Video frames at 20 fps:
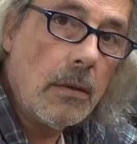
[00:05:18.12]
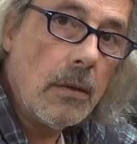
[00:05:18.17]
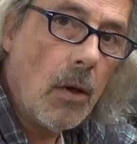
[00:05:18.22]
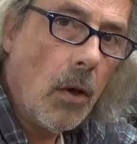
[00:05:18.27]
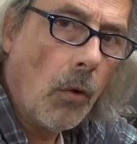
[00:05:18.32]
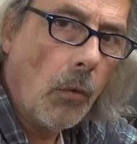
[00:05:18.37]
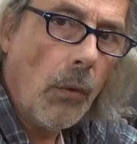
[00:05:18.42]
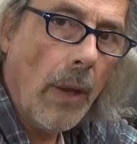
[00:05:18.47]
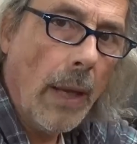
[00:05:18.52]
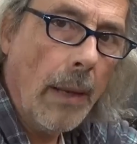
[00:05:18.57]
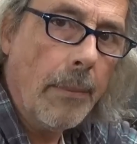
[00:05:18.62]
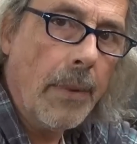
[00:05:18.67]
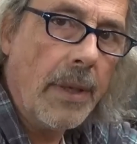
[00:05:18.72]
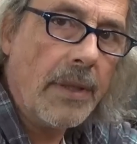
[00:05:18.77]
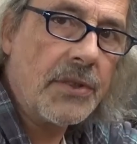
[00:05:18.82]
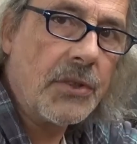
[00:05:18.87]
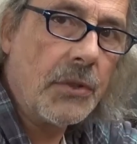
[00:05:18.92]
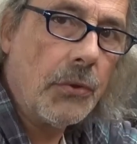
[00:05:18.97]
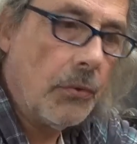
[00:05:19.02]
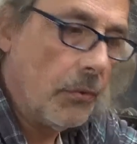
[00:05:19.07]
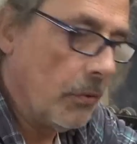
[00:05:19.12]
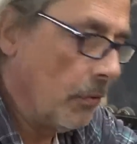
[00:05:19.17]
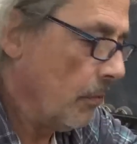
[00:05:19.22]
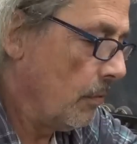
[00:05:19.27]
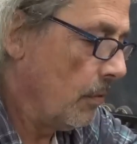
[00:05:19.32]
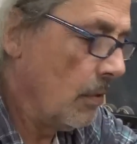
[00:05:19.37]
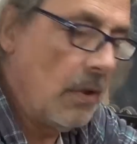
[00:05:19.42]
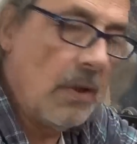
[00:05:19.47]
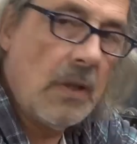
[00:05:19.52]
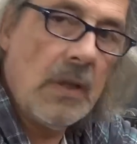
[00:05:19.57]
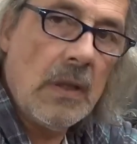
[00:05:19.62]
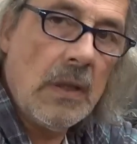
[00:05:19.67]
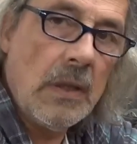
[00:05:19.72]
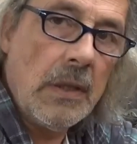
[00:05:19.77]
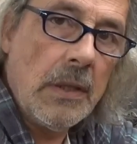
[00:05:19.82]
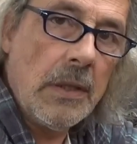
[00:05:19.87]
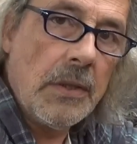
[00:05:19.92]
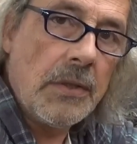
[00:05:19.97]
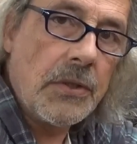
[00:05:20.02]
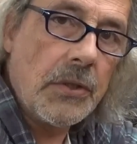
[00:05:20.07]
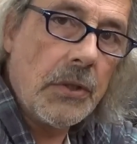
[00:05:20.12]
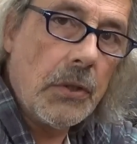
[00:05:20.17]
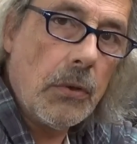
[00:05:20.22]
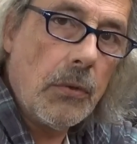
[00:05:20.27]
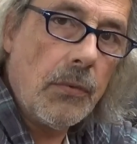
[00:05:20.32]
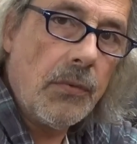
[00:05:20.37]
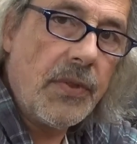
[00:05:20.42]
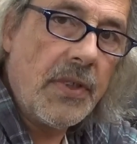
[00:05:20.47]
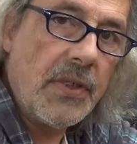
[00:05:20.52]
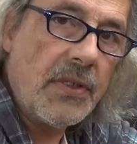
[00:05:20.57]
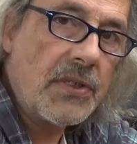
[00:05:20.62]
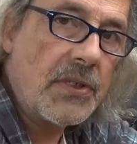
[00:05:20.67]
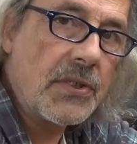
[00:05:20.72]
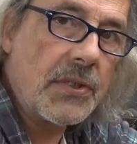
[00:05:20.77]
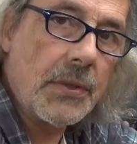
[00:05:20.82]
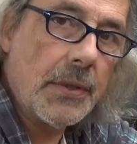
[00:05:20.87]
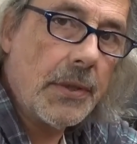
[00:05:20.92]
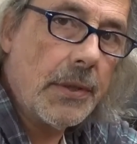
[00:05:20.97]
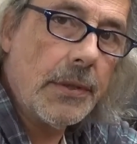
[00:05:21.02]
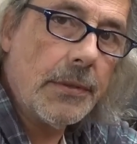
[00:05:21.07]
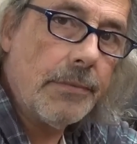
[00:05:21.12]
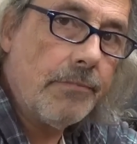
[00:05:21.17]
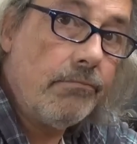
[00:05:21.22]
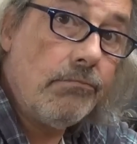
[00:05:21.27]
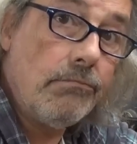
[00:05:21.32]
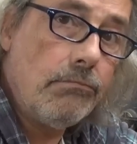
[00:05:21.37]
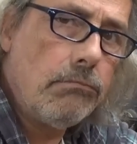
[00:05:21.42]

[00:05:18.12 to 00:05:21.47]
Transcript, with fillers: on Amazon. So this uh,